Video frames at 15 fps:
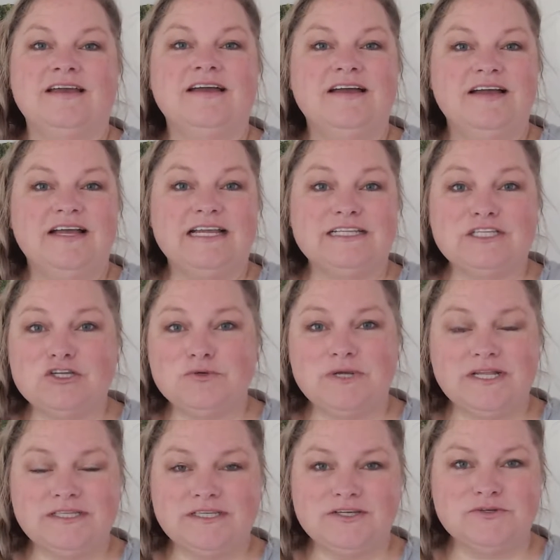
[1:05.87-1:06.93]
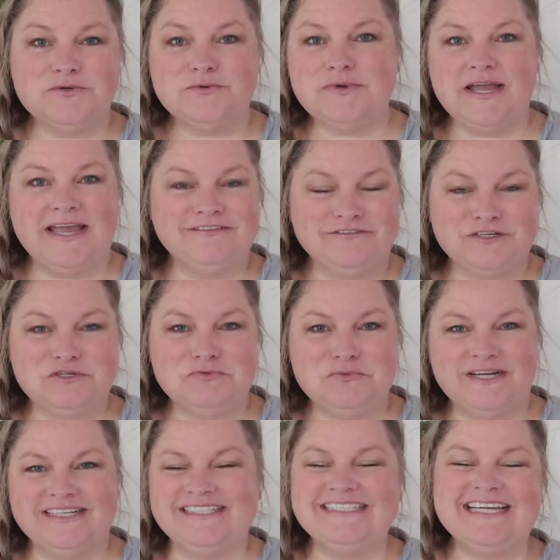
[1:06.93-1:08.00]
Hello, hello,
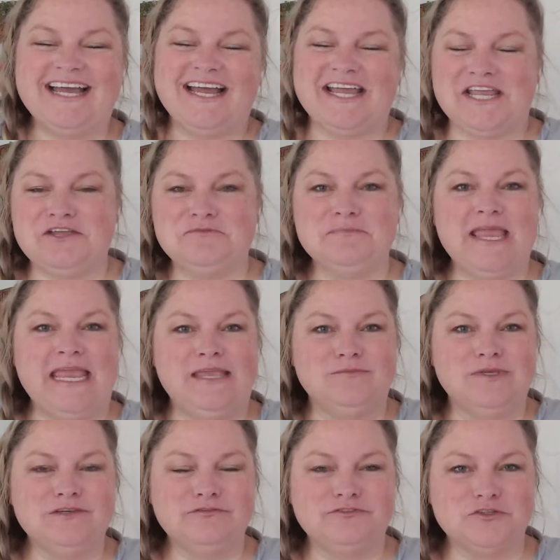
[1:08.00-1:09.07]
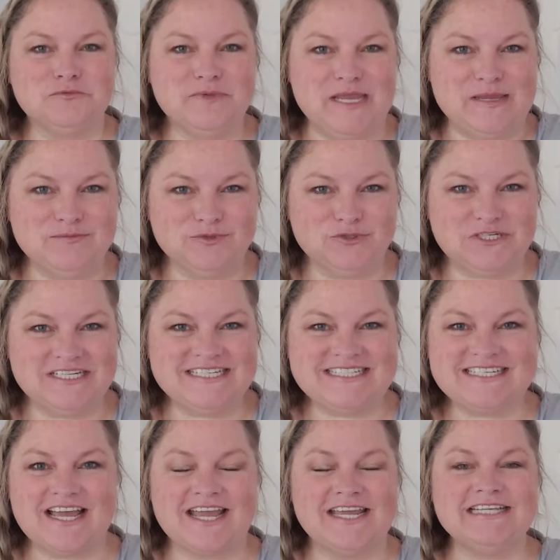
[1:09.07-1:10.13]
everyone. I'm Amy from Amorini
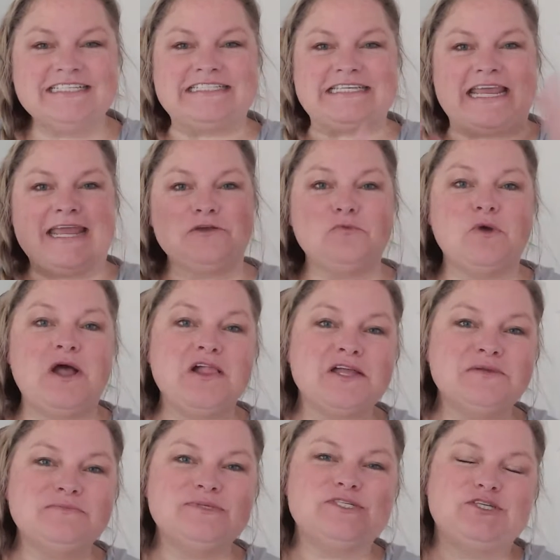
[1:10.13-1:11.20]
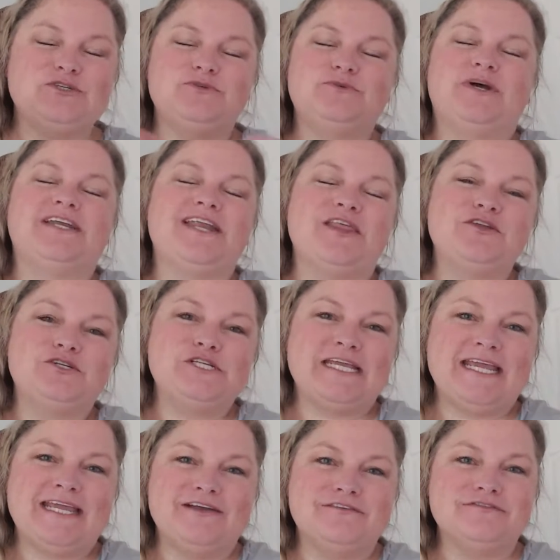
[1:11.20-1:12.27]
Designs, and welcome to another
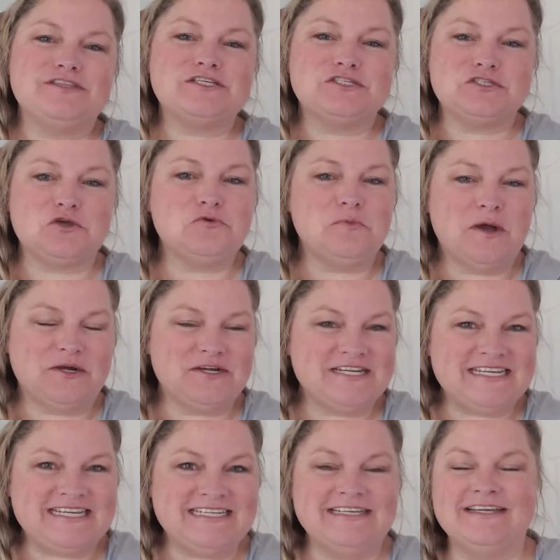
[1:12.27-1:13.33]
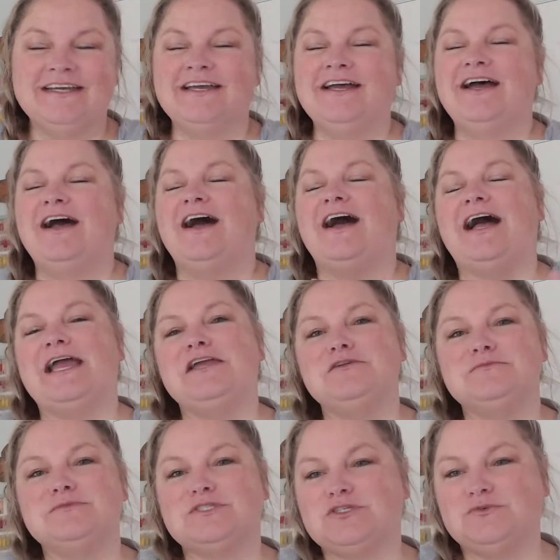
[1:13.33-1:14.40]
day of the Sew Party. I am
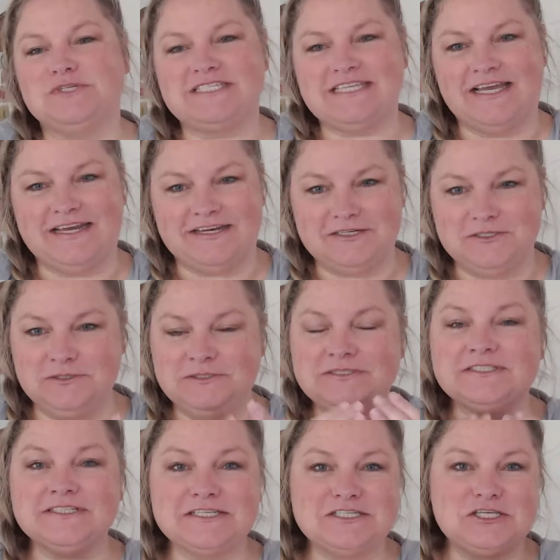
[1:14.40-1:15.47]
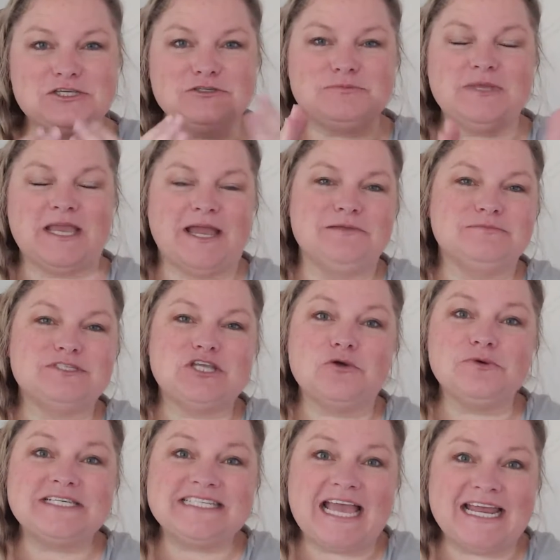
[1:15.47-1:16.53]
so excited. Excuse me. I am so
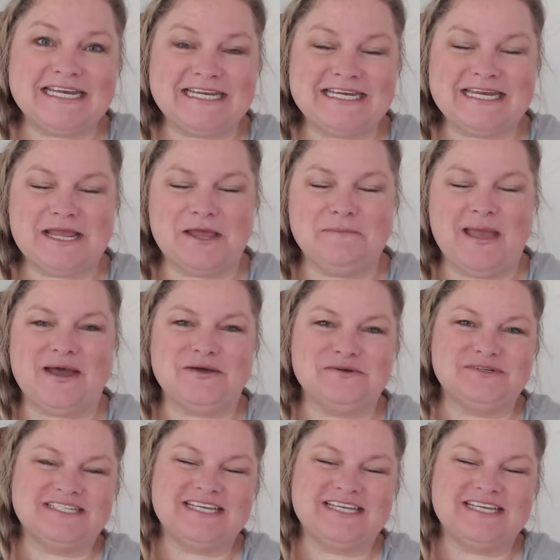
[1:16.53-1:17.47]
excited about